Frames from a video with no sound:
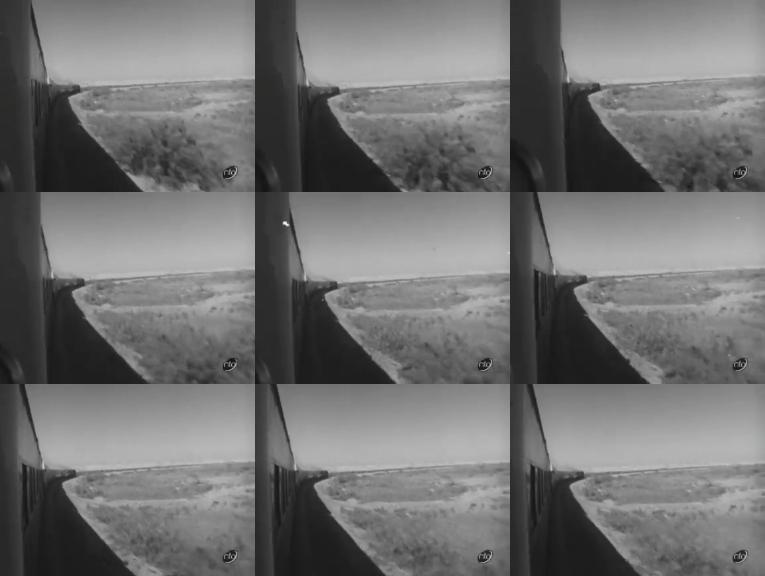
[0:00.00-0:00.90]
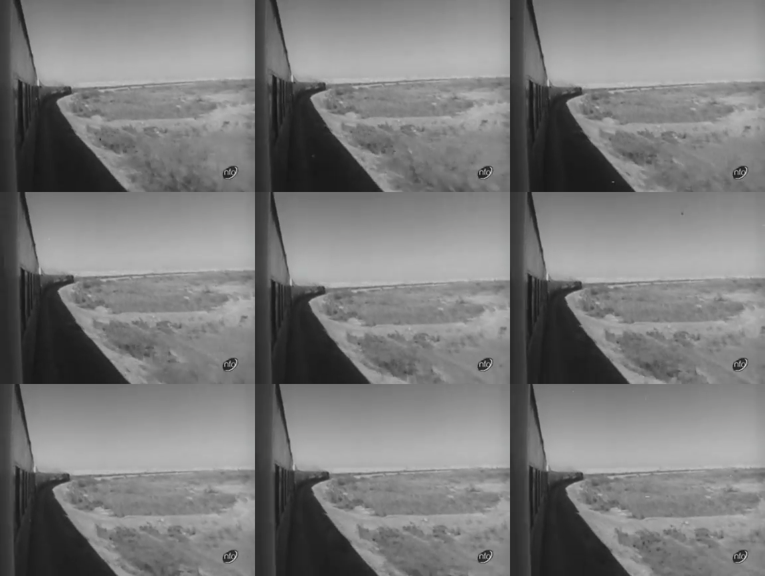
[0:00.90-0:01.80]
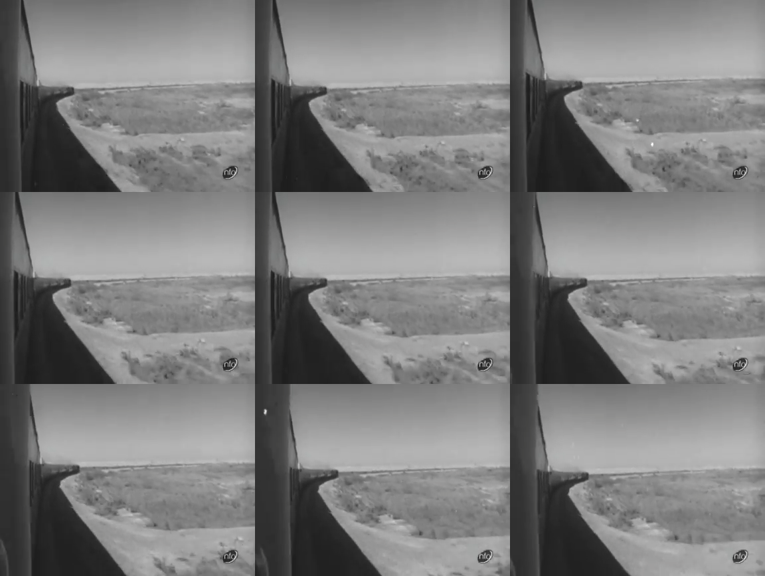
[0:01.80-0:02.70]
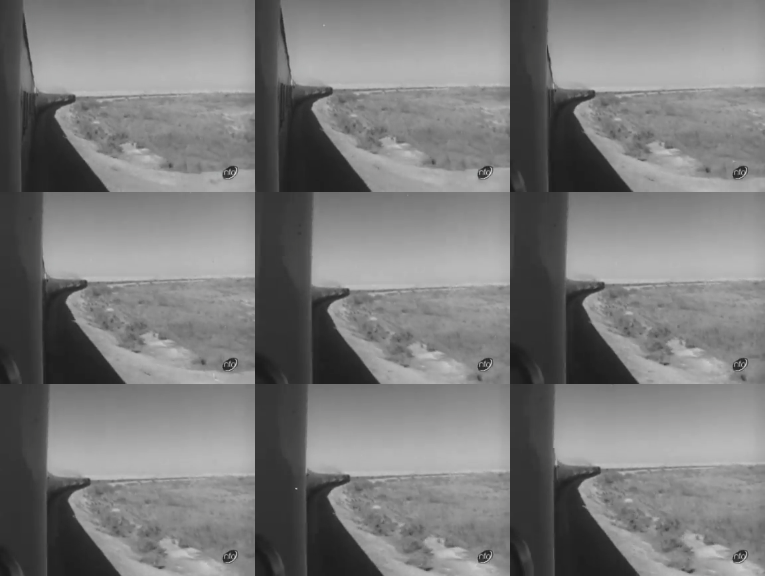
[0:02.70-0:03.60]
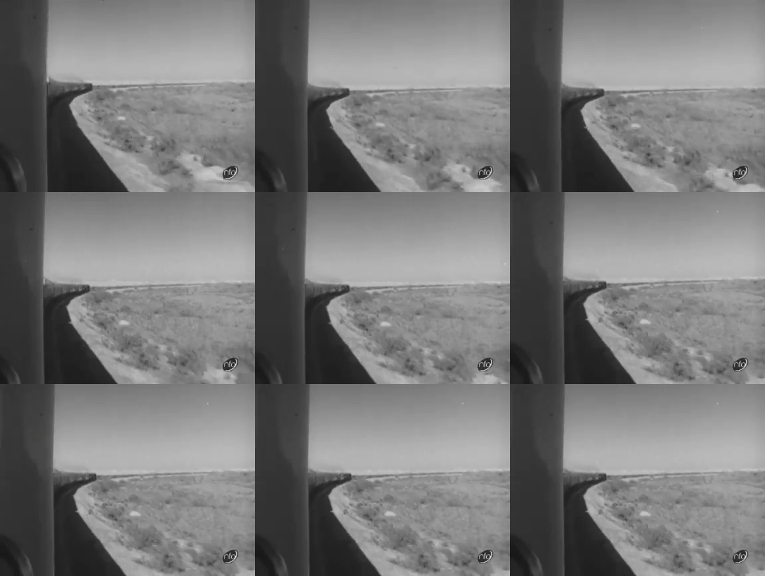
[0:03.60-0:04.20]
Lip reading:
Nobody's mouth can be seen.